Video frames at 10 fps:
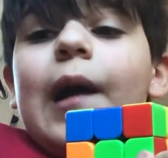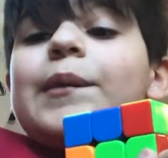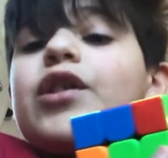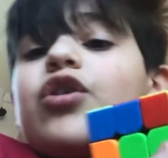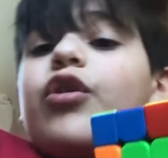
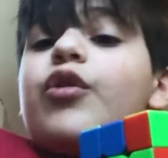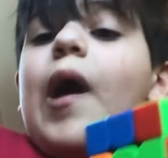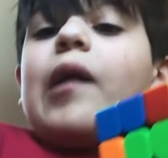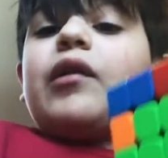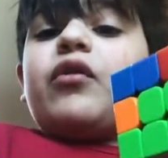I'm gonna show
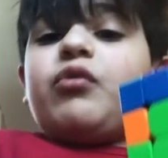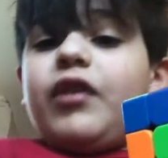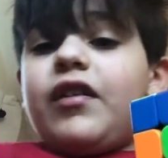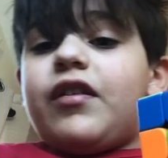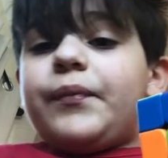you how to
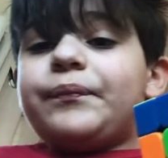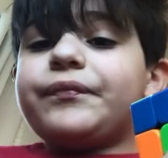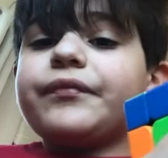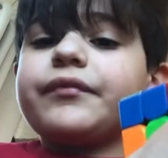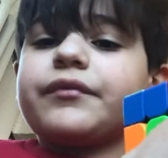do this.
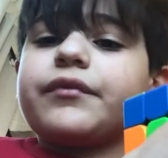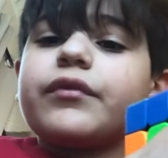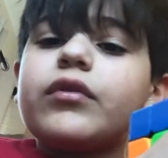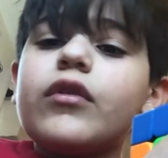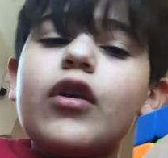
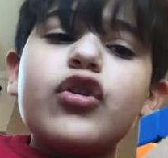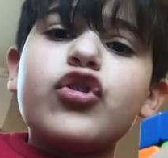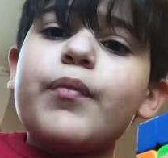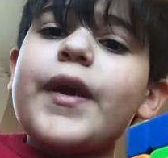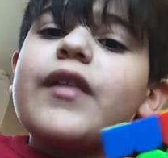So